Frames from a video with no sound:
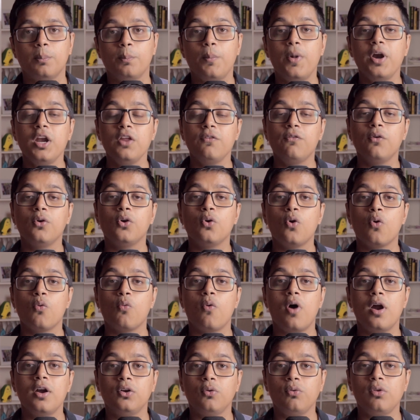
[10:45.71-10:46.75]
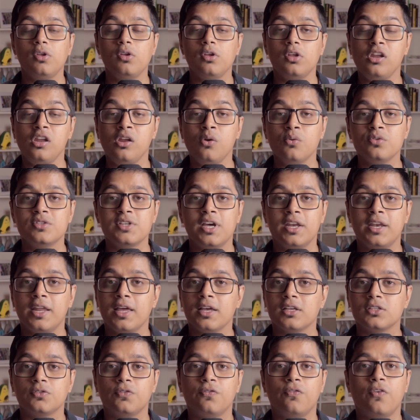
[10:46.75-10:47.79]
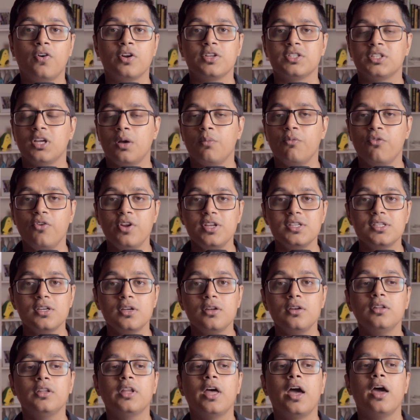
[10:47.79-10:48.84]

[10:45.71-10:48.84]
But if you don't want to use NX for some reason,